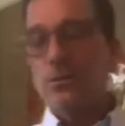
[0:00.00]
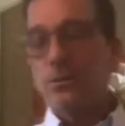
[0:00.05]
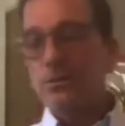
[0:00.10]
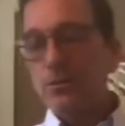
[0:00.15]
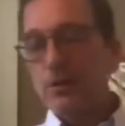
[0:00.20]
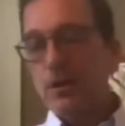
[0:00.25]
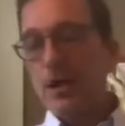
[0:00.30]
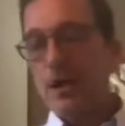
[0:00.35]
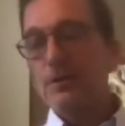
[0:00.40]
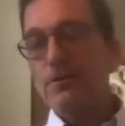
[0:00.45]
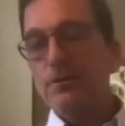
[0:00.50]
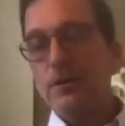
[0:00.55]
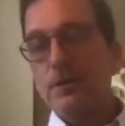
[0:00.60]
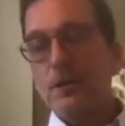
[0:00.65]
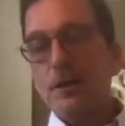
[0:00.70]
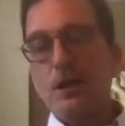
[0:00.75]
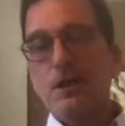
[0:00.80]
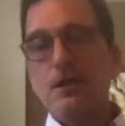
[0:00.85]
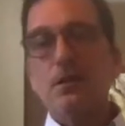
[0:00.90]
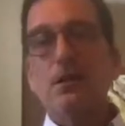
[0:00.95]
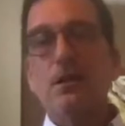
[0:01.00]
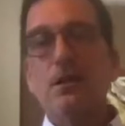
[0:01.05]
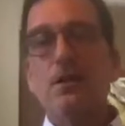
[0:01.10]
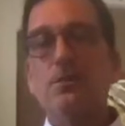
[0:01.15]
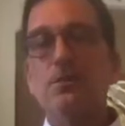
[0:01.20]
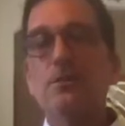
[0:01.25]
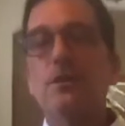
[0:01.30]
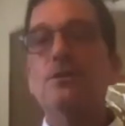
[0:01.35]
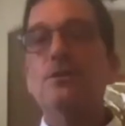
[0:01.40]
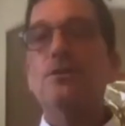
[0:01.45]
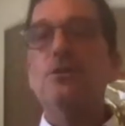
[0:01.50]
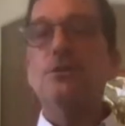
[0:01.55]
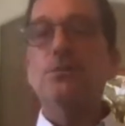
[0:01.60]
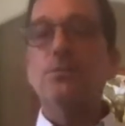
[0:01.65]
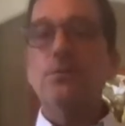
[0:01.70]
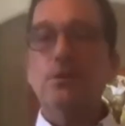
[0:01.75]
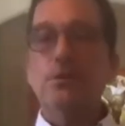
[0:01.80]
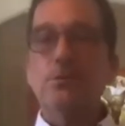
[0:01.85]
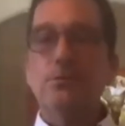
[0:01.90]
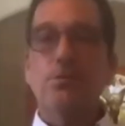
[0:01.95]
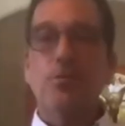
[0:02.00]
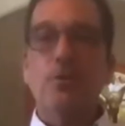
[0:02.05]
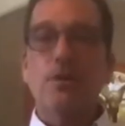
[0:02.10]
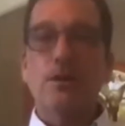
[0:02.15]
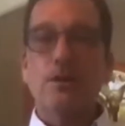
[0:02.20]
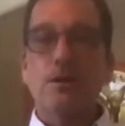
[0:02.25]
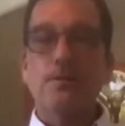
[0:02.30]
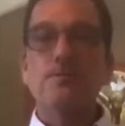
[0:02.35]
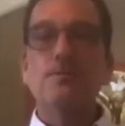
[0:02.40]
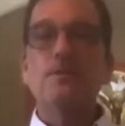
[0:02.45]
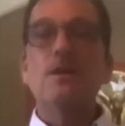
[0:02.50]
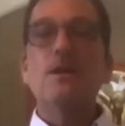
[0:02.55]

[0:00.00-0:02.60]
apply for the EIDL loan and you're going to be an employer.